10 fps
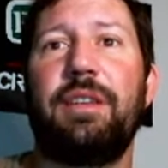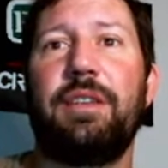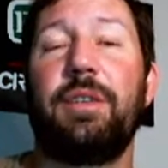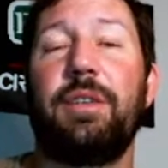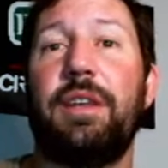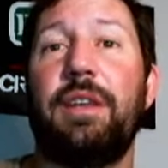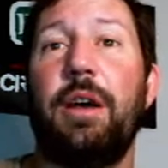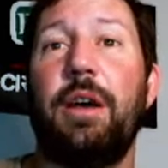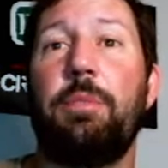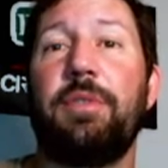So it's
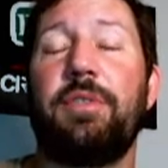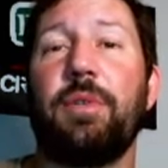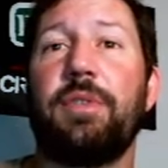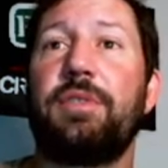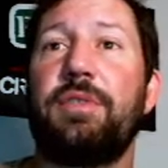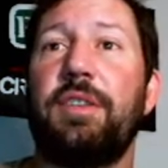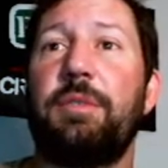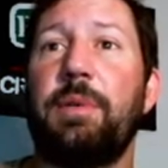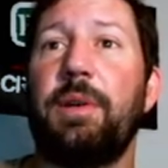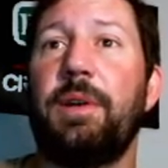open source and
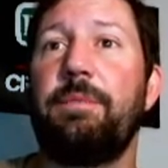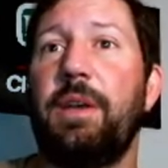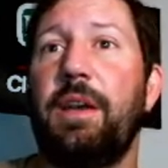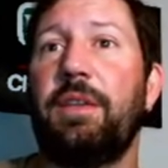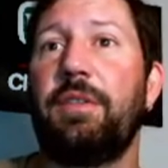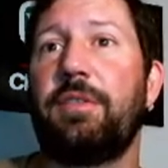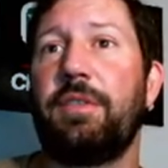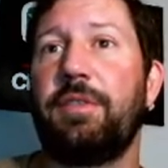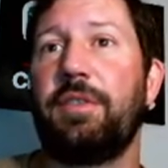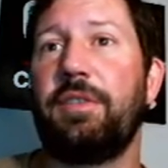transparent, and their
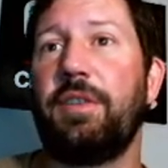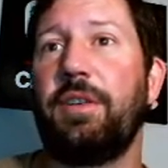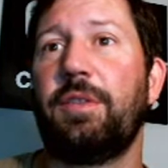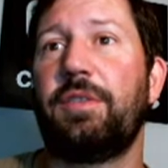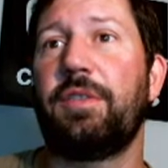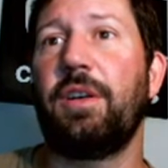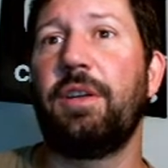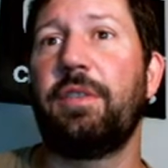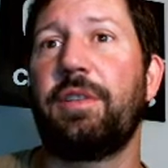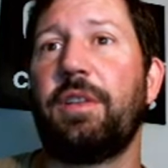servers are hosted all
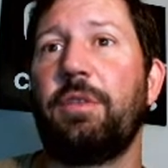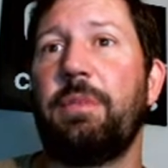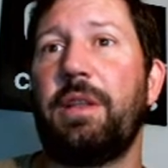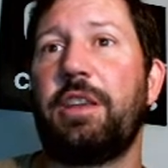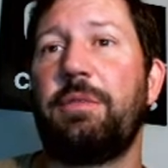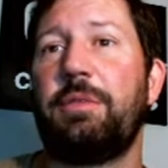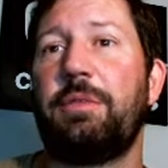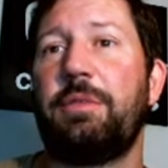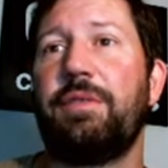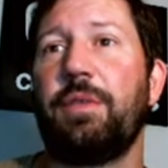over the globe by the
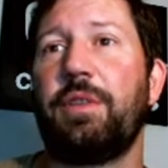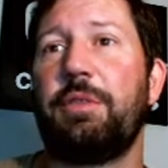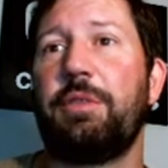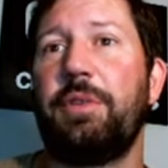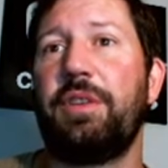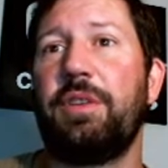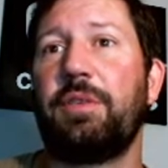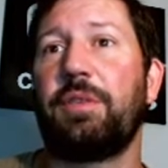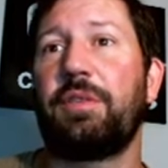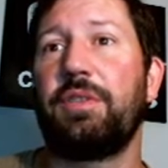community for the community.
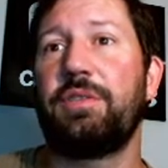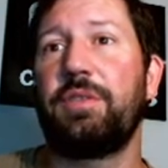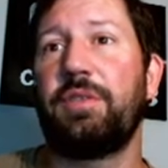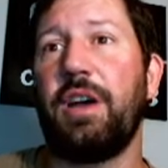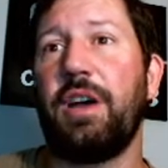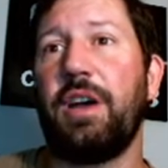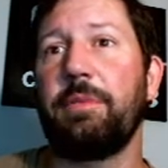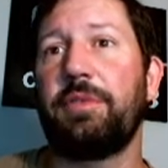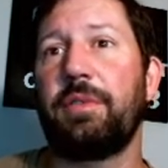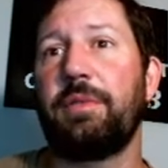Users can choose the
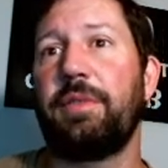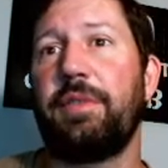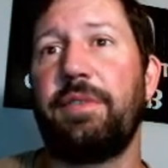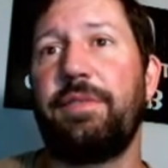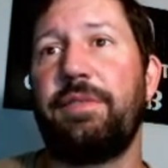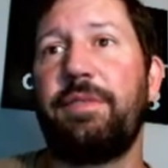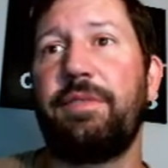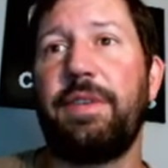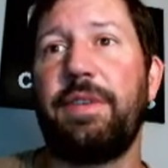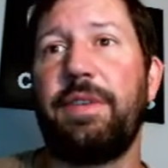optimal server for the
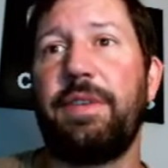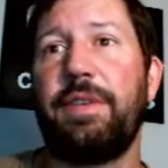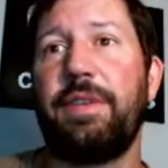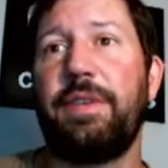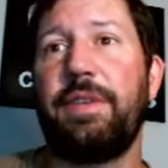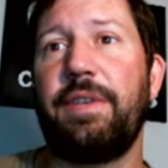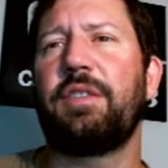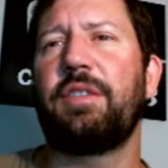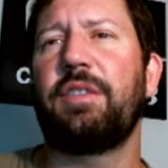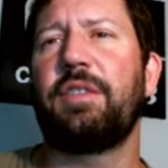
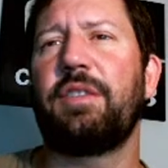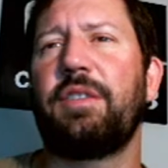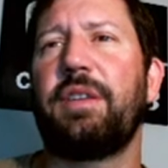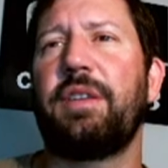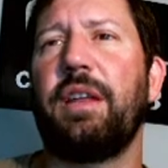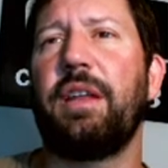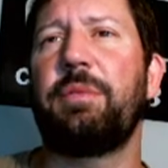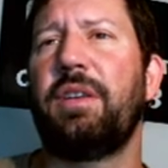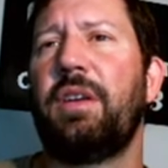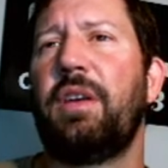fastest browsing and download speeds.